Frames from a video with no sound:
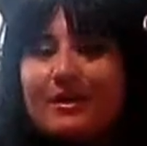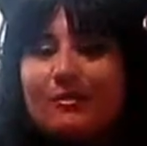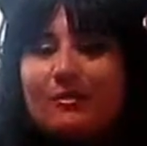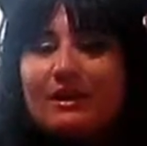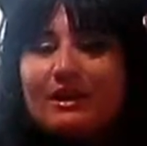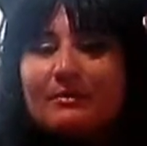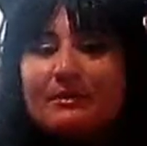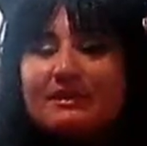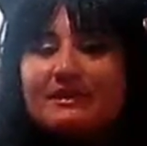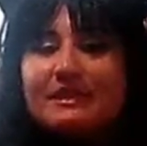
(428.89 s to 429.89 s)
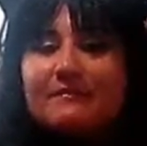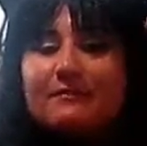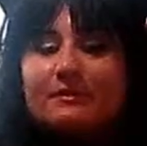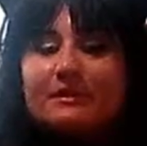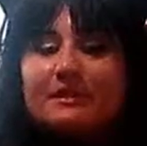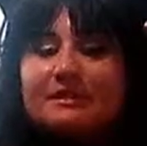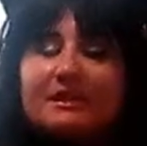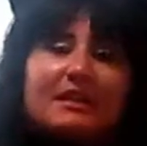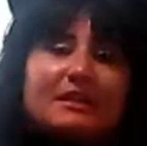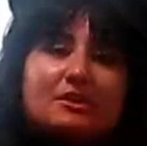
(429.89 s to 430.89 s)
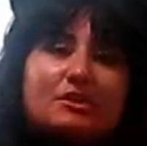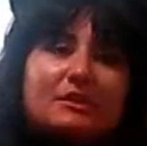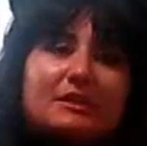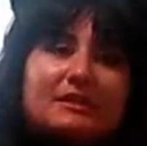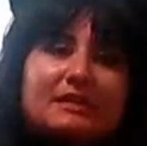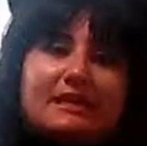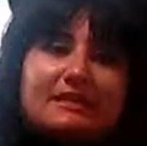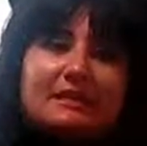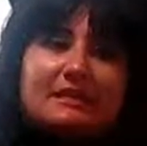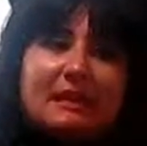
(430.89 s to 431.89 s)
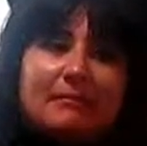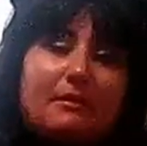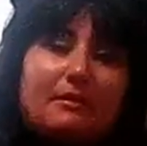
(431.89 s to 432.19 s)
What I really did for this, and I can show you as an example,